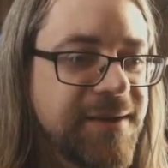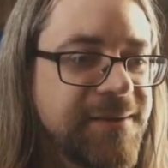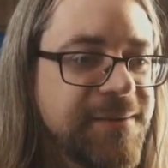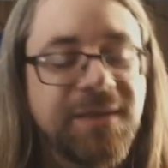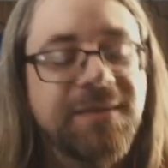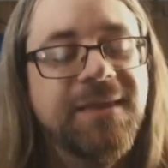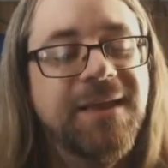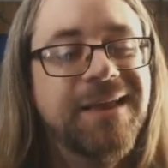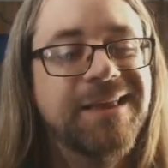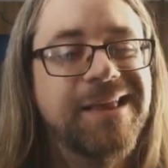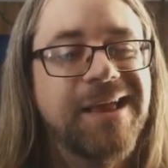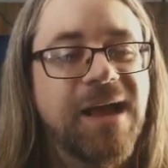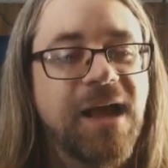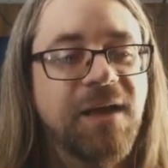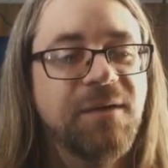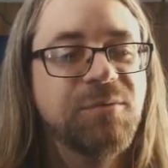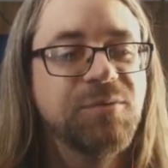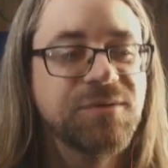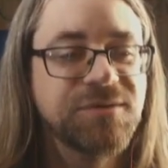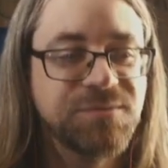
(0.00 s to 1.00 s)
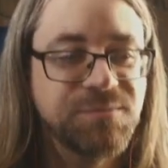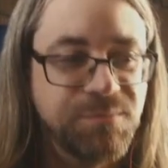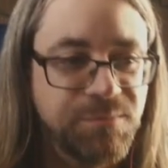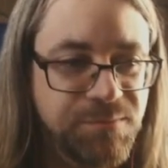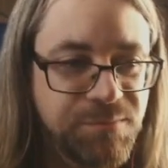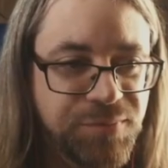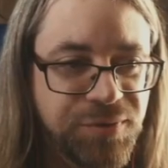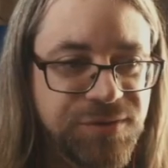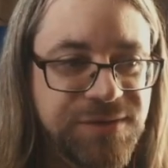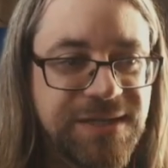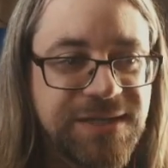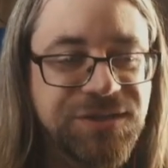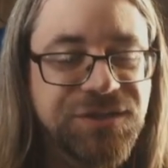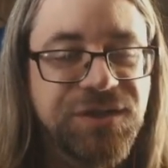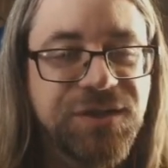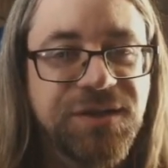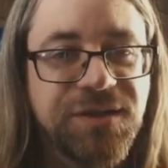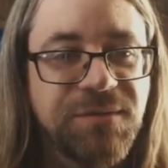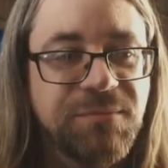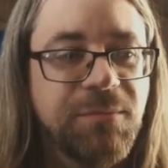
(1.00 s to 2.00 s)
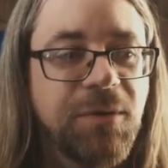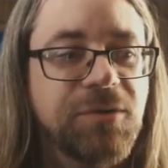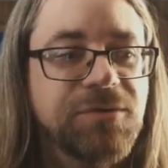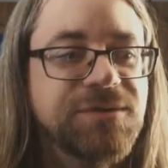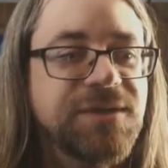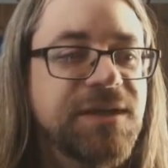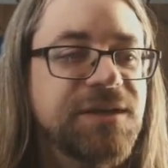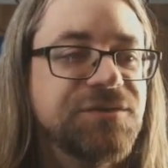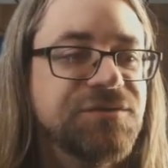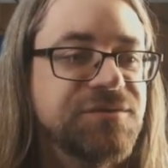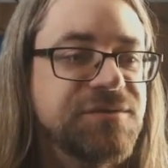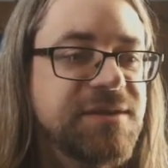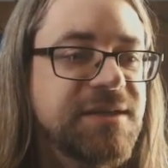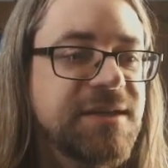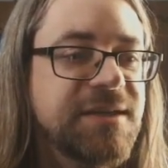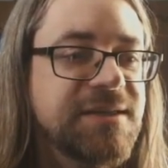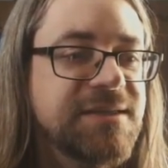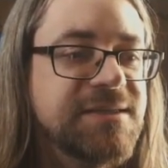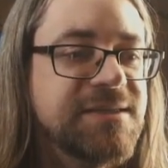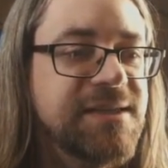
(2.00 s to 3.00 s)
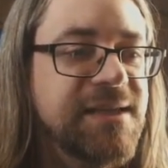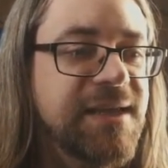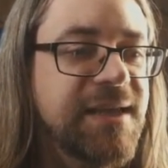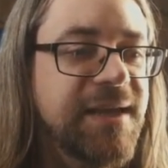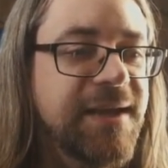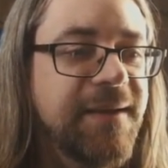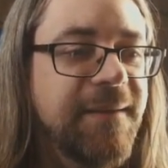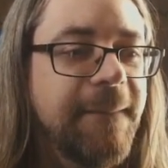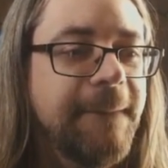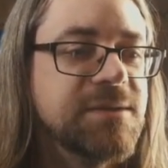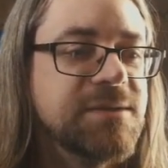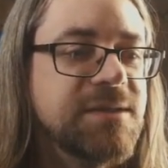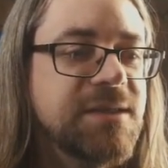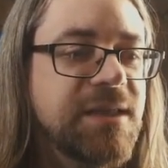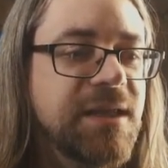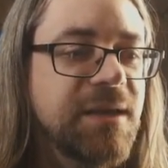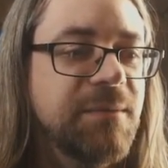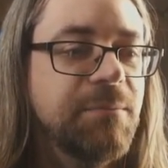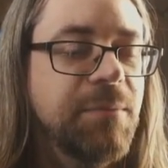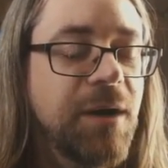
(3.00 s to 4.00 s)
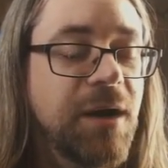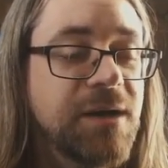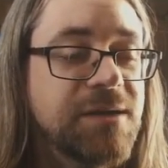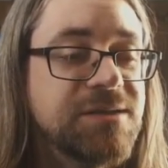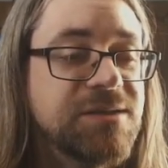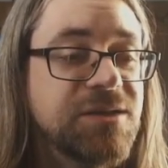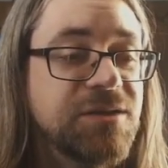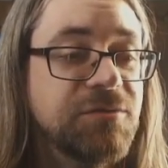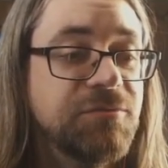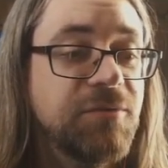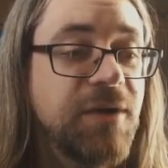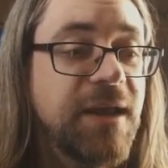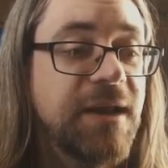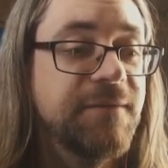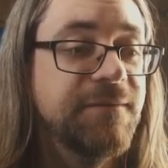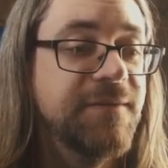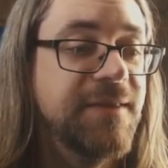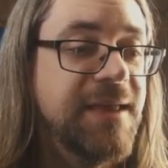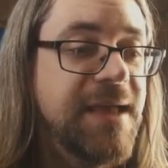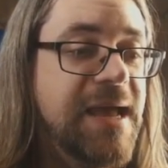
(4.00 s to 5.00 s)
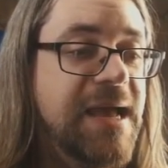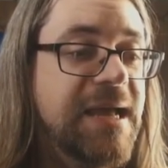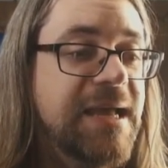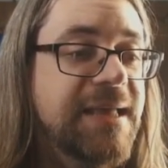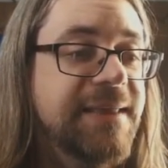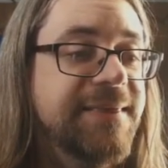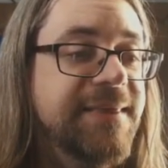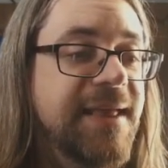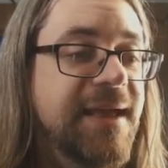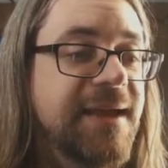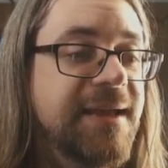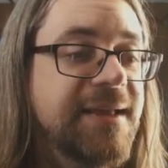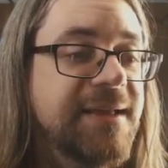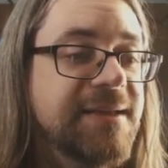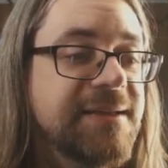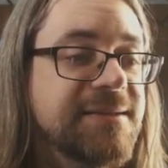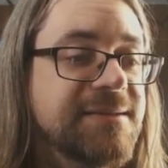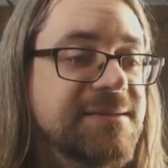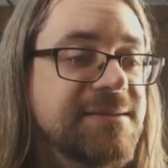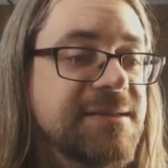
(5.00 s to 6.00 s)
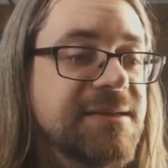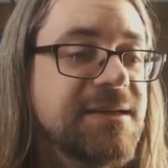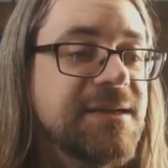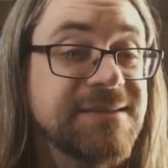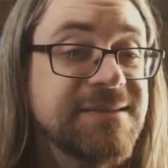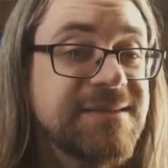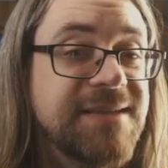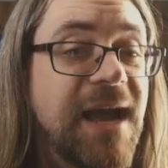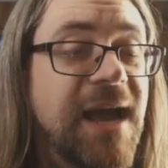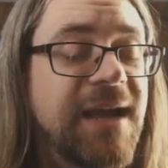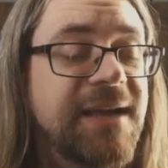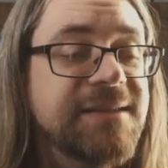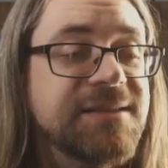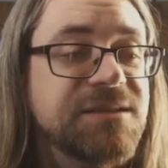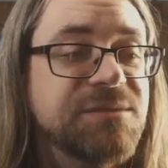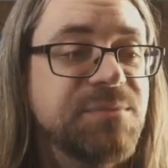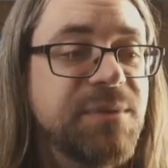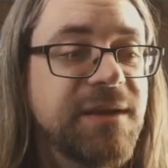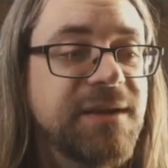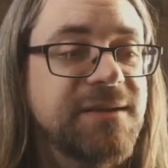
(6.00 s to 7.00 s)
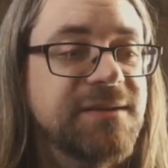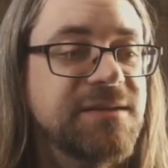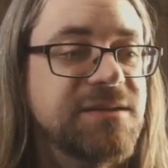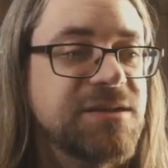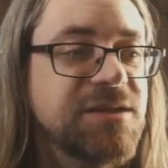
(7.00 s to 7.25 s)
But the thing that I was potentially the most interested in seeing was the box to the right of that, and that is the side spin.